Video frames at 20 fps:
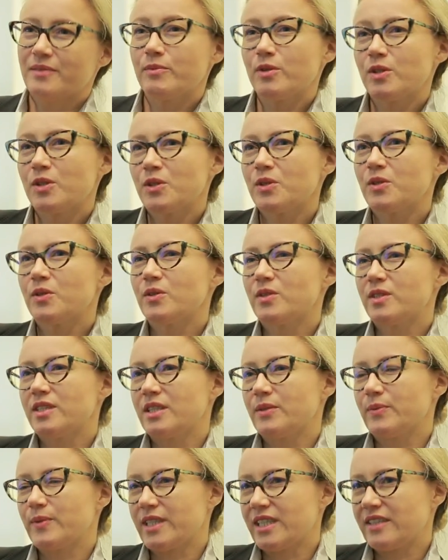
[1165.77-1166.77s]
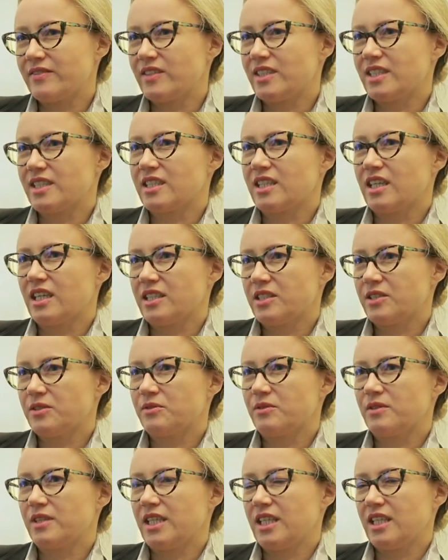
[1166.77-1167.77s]
Among those that we have discussed
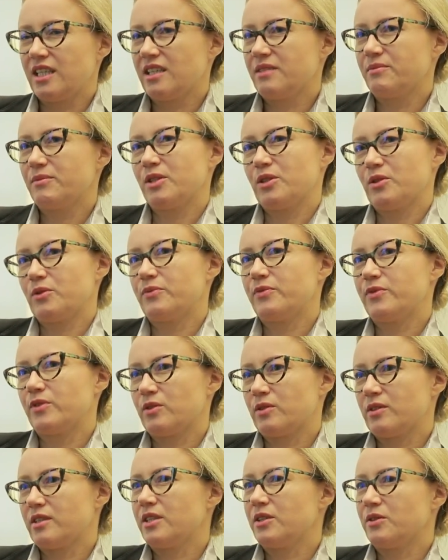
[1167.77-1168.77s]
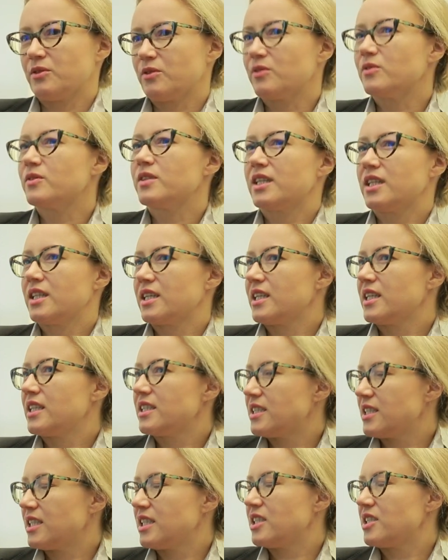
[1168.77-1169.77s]
today, I mean, obviously, you know,
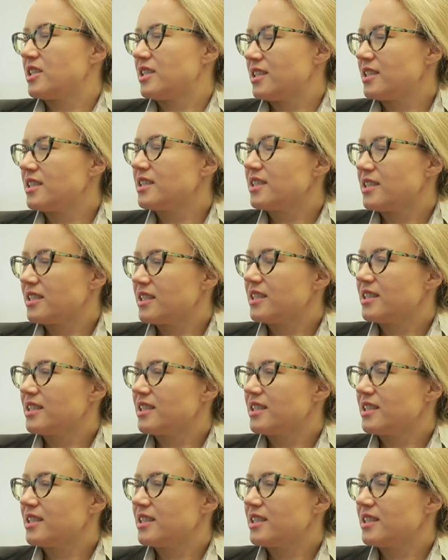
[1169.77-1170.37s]
delocalization